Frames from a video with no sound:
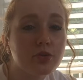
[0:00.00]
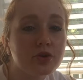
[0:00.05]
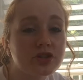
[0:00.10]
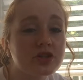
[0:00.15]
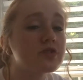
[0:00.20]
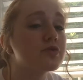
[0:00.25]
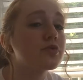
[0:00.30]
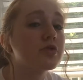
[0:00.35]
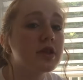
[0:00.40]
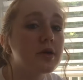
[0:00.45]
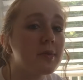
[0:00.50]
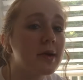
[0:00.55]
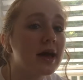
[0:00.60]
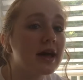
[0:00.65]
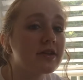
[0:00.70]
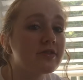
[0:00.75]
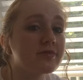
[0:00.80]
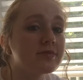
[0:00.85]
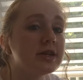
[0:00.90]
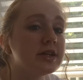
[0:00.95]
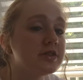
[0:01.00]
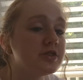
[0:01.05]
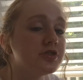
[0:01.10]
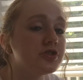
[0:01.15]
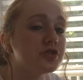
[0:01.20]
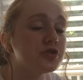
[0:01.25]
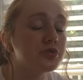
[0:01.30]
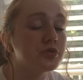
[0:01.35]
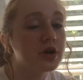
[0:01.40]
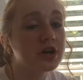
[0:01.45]
which is really bad of me to
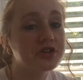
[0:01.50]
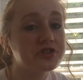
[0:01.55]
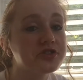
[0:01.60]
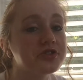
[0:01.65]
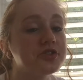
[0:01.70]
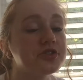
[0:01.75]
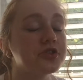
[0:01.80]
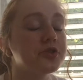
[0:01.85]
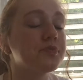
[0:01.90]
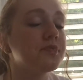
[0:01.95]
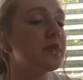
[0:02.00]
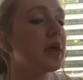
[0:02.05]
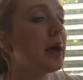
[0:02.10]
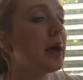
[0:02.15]
do. I shouldn't do.